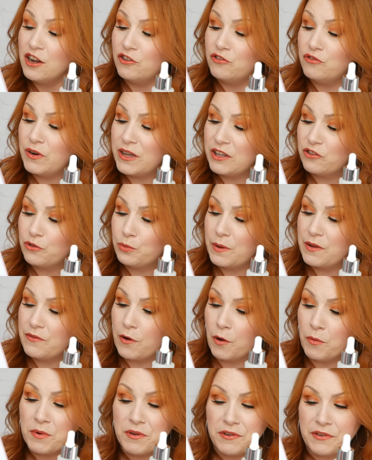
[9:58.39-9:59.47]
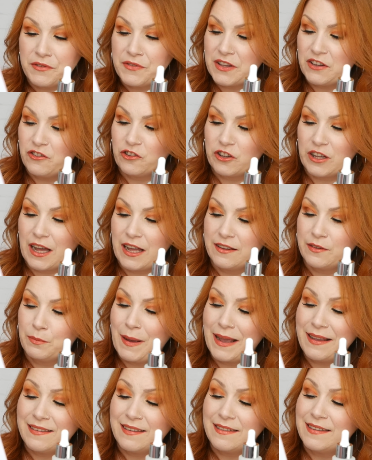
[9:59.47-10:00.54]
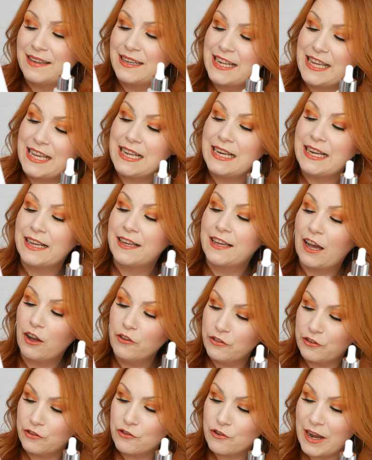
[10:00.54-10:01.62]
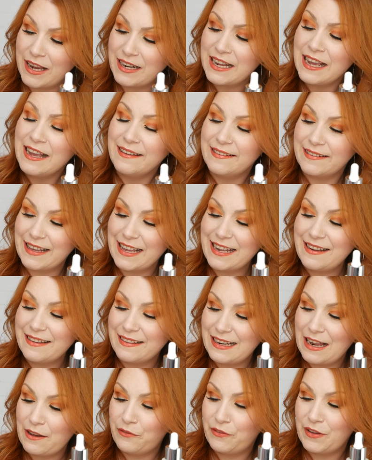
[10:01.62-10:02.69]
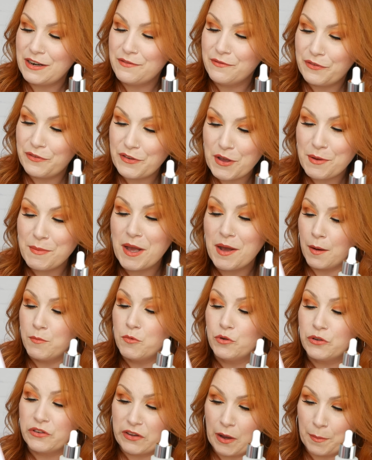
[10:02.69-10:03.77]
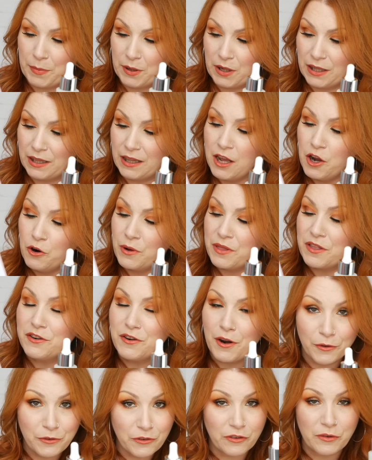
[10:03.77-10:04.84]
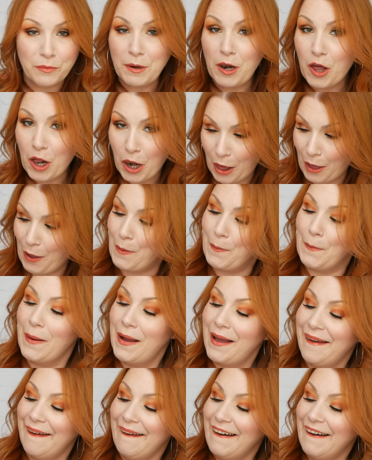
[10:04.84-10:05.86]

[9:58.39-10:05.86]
Enriched with Omarovichka, Gaz patented healing concentrate, skin is left firmer and more supple with a noticeable glow.